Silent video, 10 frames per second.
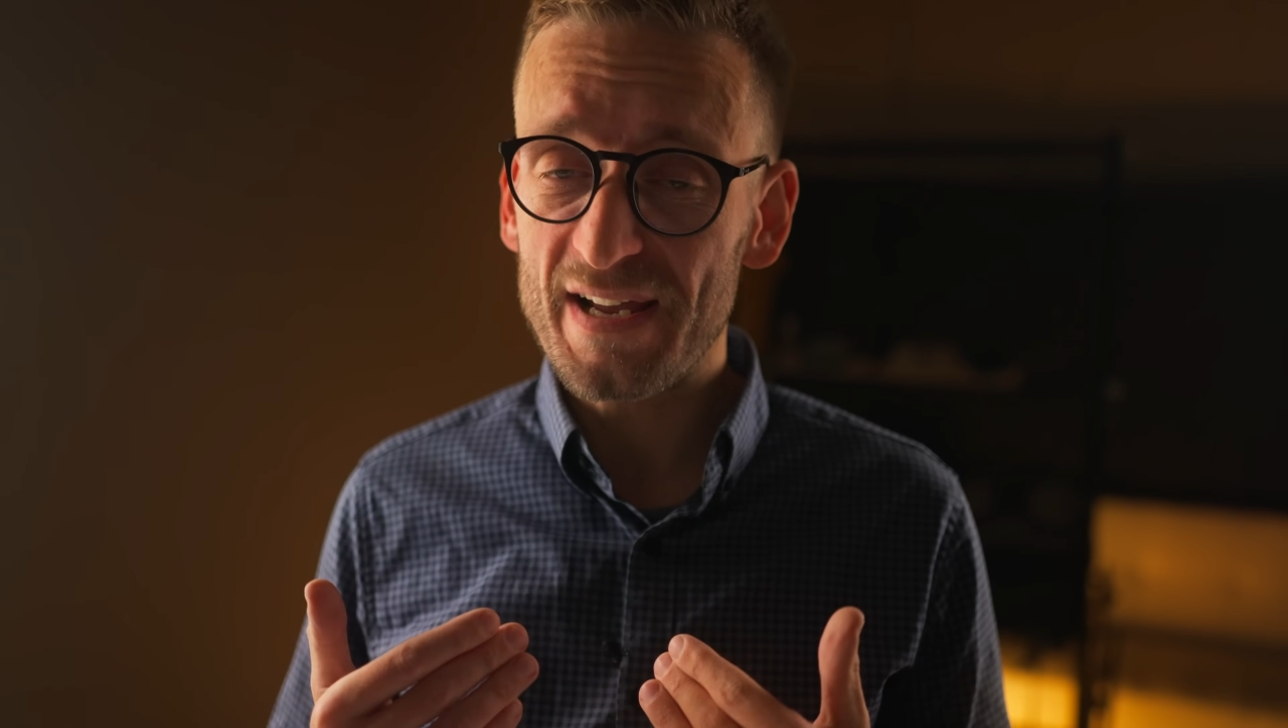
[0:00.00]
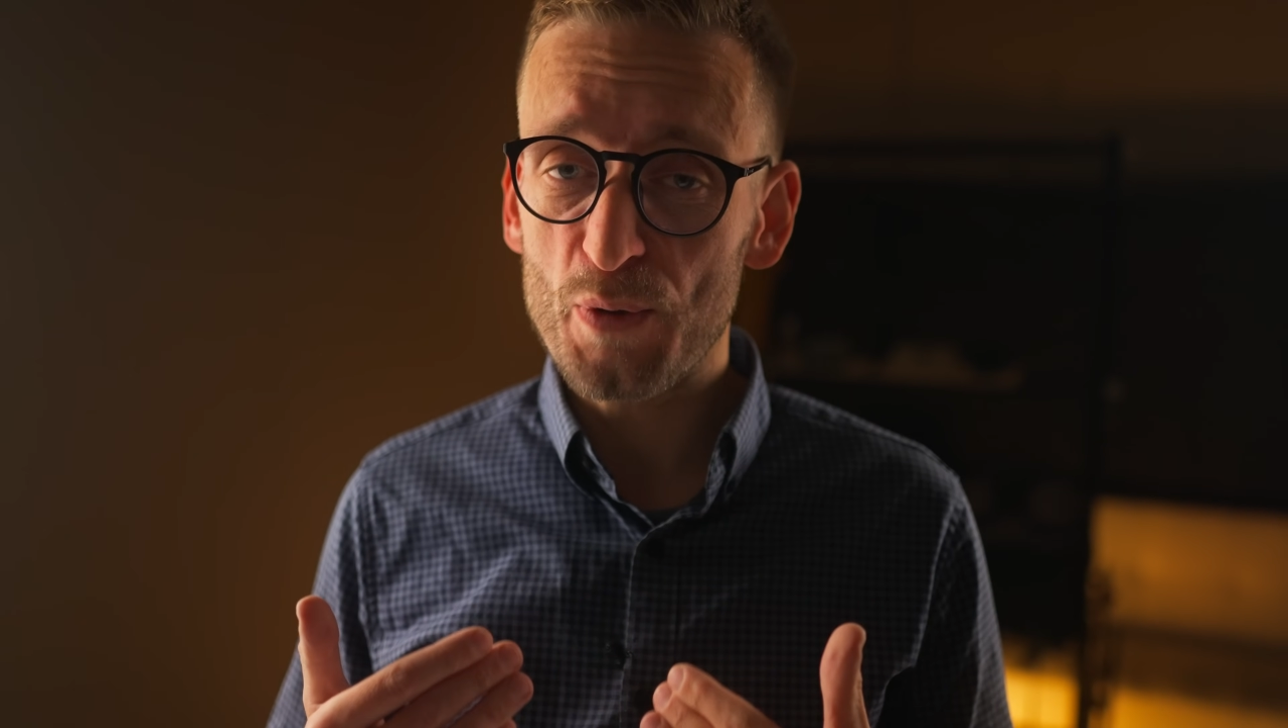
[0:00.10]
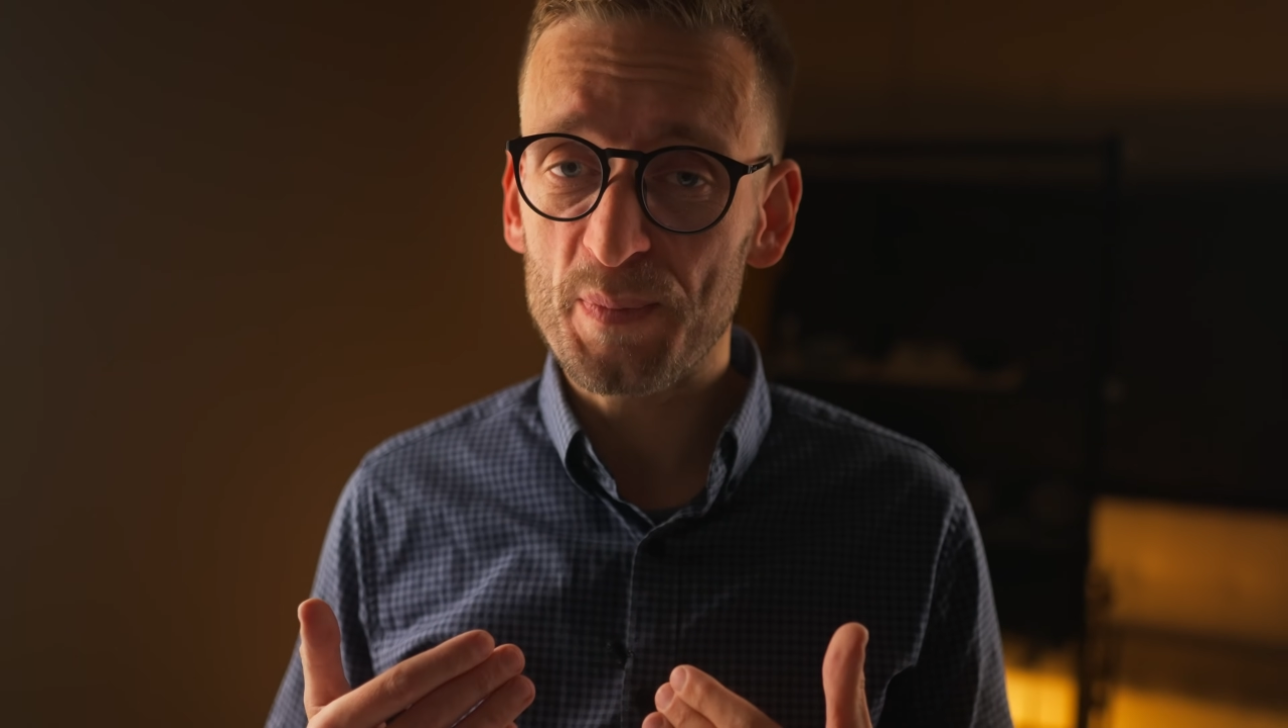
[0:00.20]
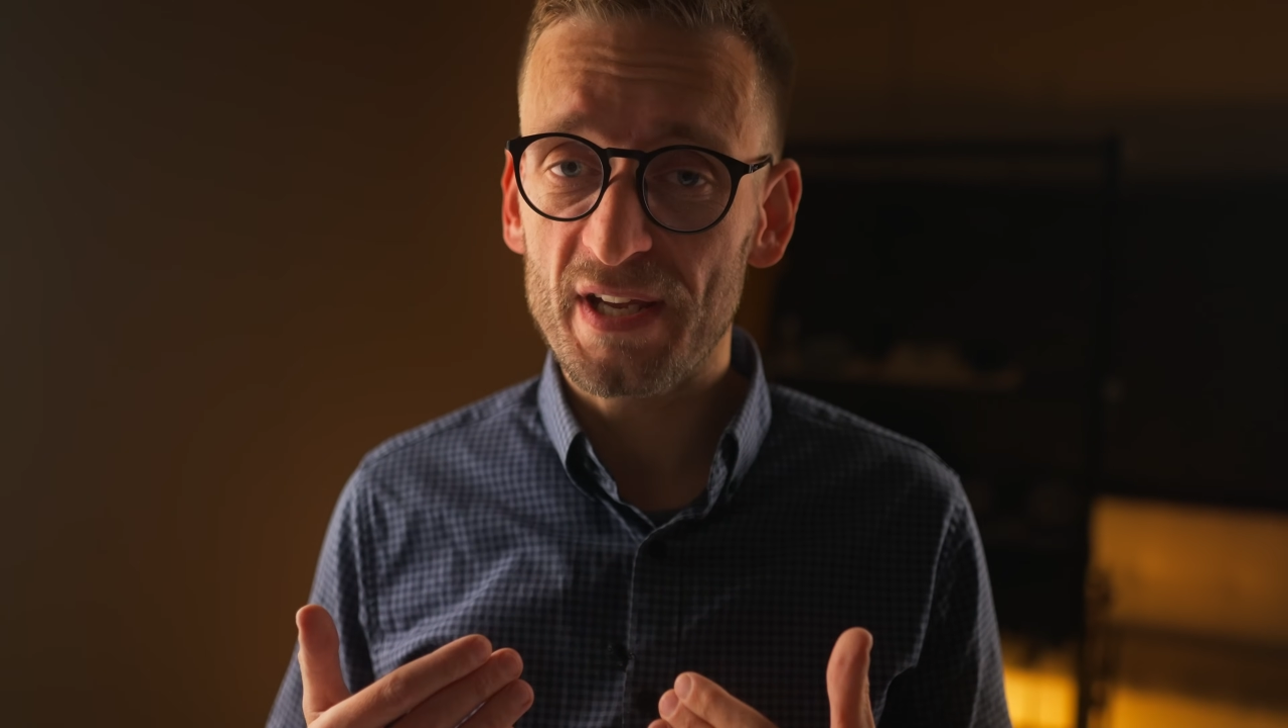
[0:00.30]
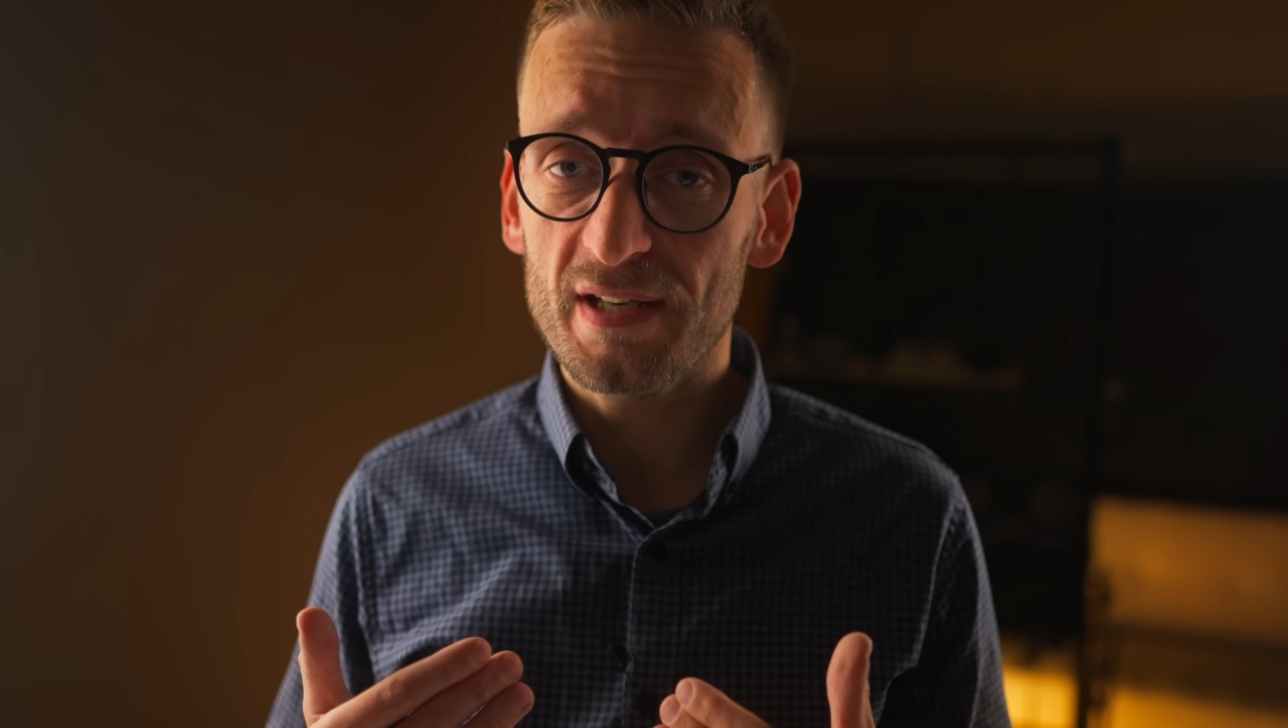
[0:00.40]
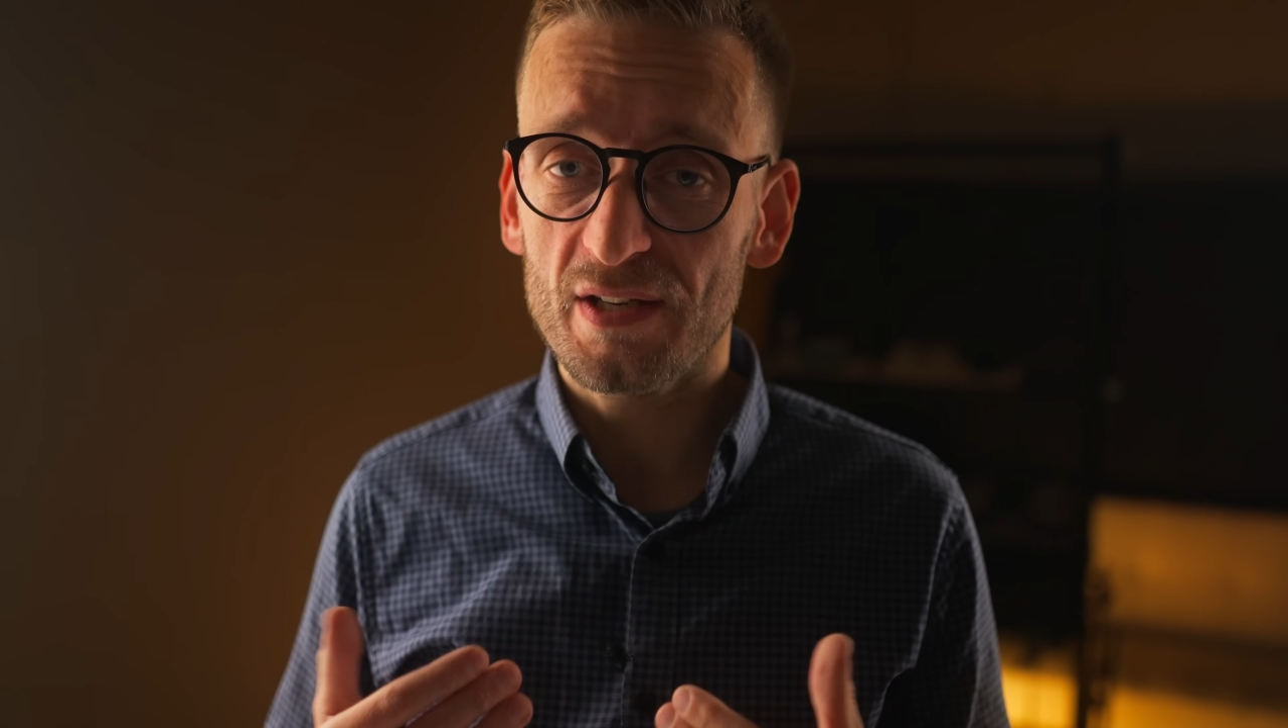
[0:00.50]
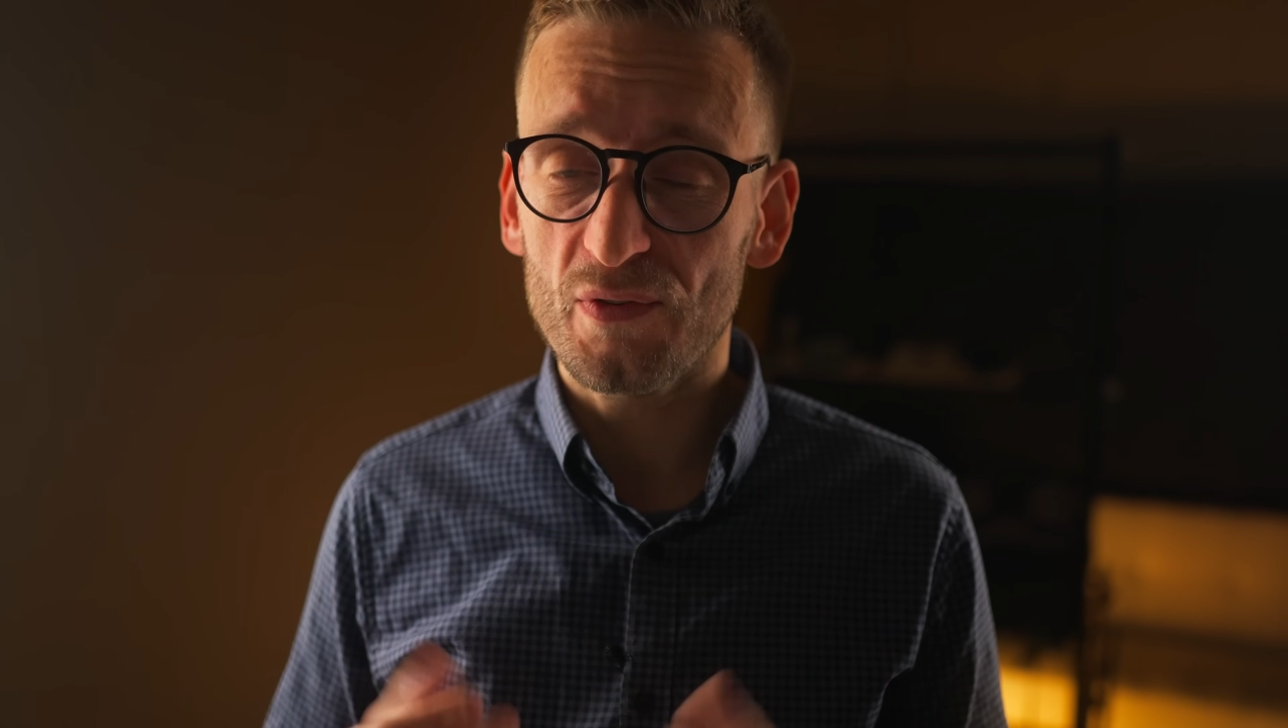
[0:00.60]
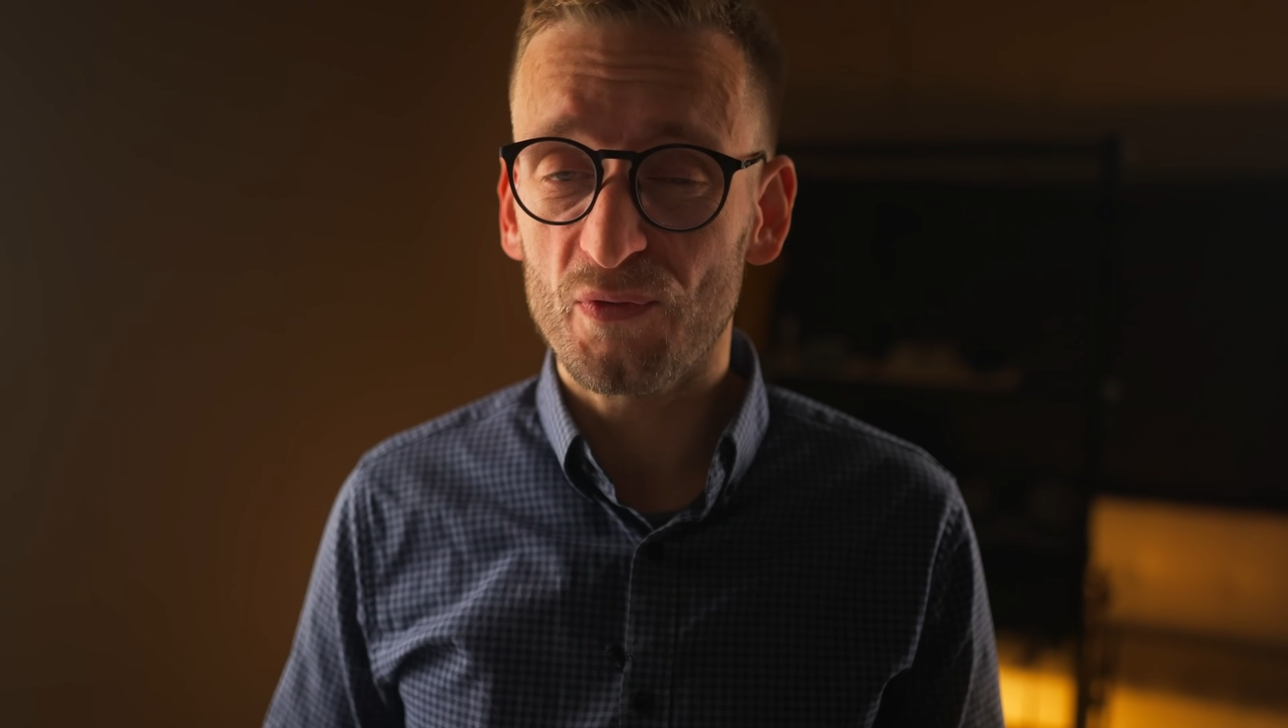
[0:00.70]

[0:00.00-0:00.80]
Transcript: opinion,